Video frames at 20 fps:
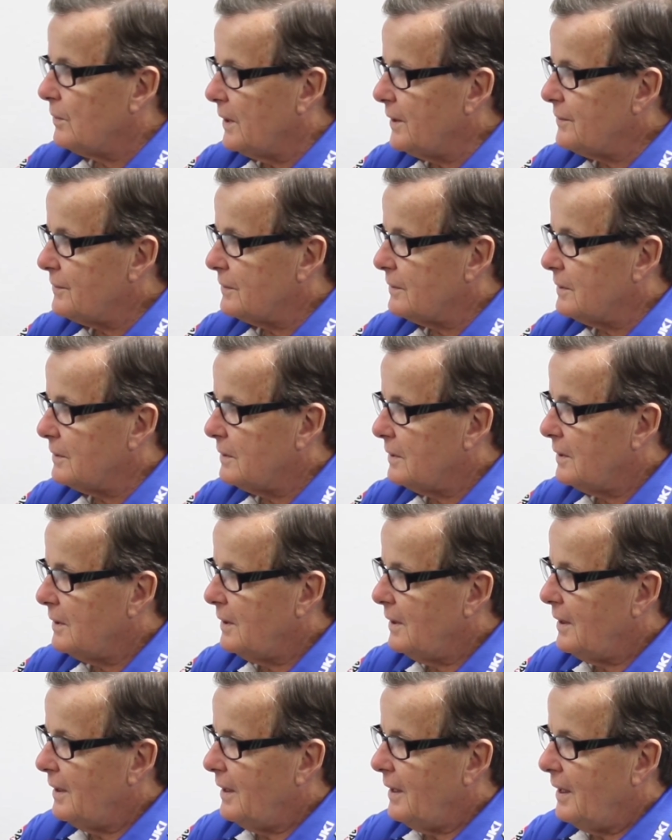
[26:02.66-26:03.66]
racer.
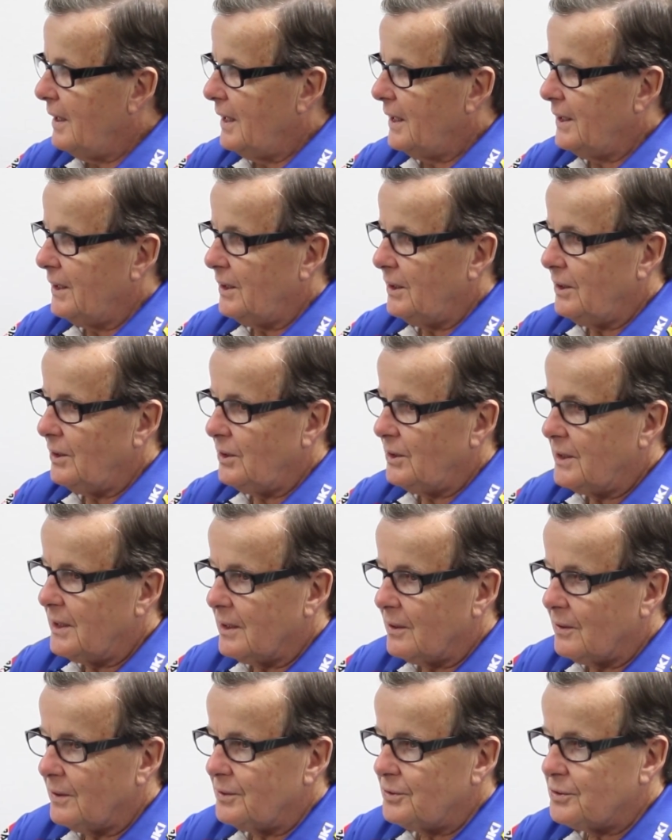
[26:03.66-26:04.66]
You'd
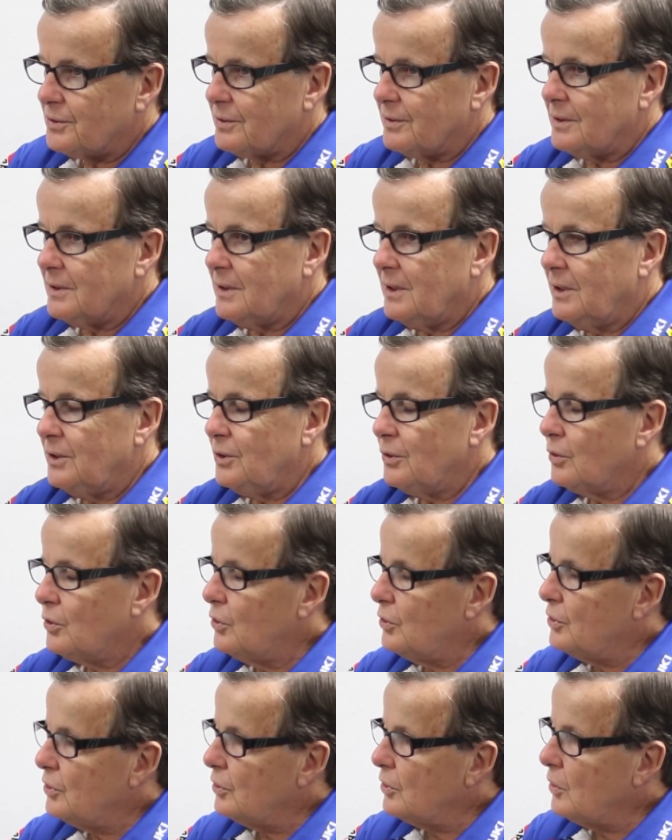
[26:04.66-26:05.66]
get injured and you
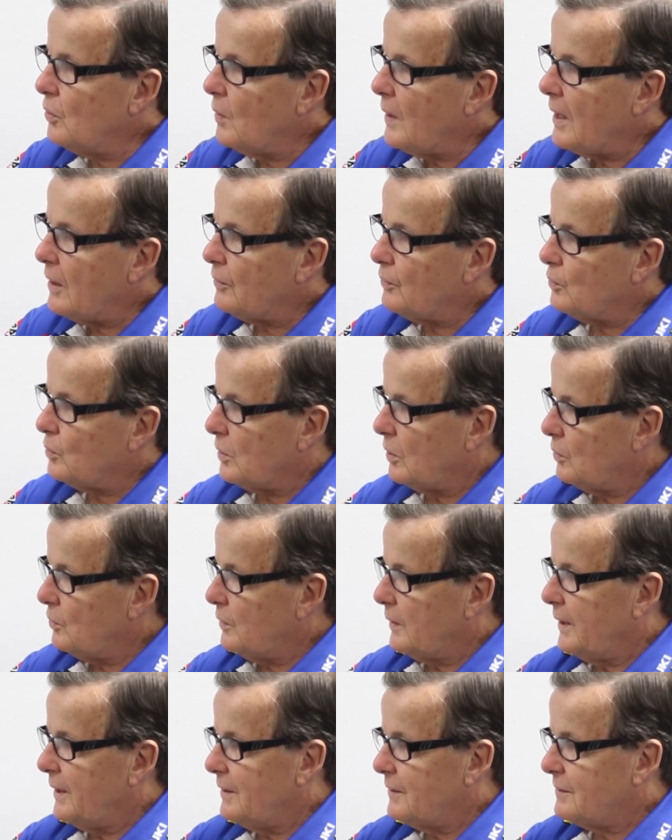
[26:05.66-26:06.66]
couldn't go out and road
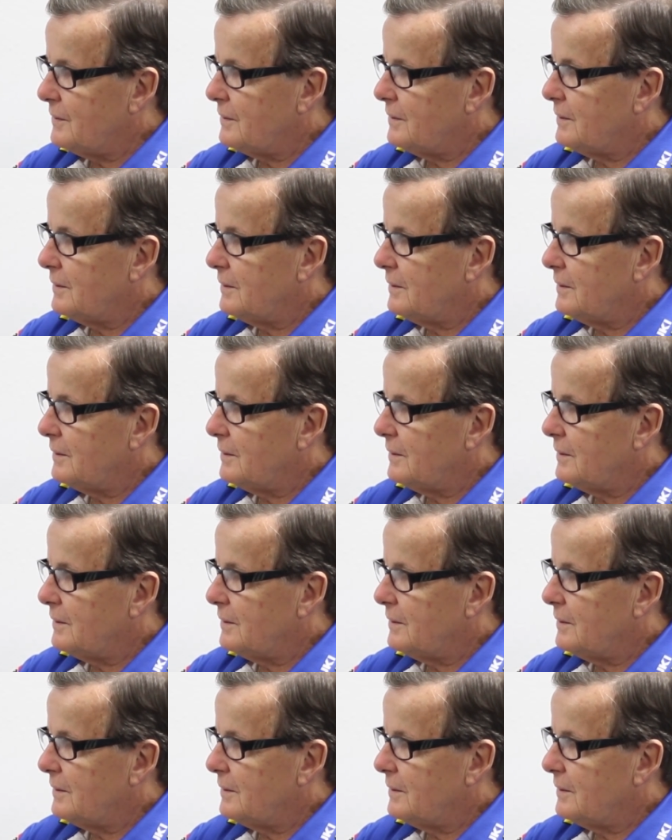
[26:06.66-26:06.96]
race,